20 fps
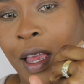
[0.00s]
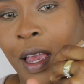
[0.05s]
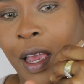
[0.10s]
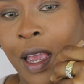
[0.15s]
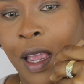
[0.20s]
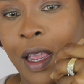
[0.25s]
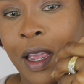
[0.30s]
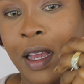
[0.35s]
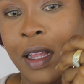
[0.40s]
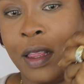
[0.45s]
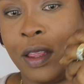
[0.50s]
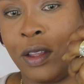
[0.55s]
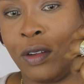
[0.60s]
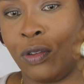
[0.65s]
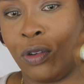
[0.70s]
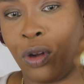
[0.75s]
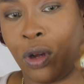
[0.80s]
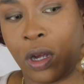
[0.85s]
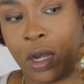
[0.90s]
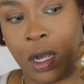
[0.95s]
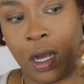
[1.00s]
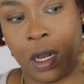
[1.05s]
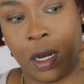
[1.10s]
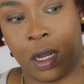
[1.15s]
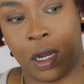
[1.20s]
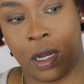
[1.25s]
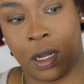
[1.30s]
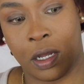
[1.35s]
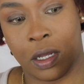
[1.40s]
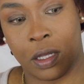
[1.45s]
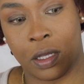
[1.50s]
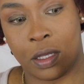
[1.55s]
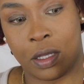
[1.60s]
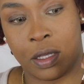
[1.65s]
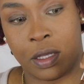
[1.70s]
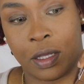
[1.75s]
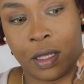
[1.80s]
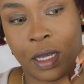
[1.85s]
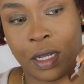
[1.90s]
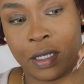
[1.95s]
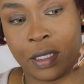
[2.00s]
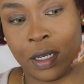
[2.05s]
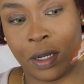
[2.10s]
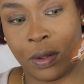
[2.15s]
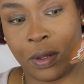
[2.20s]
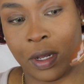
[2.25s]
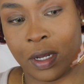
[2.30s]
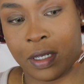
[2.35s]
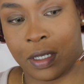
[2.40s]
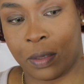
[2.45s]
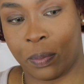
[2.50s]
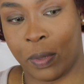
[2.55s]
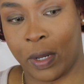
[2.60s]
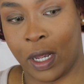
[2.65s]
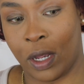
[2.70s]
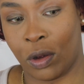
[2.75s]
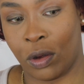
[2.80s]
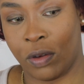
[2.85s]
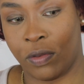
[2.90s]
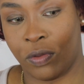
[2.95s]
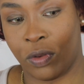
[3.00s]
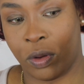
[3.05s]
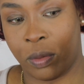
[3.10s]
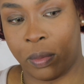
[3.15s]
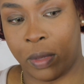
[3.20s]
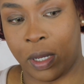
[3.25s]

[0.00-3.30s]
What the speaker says: I got the wrong color. That's how that's paying off on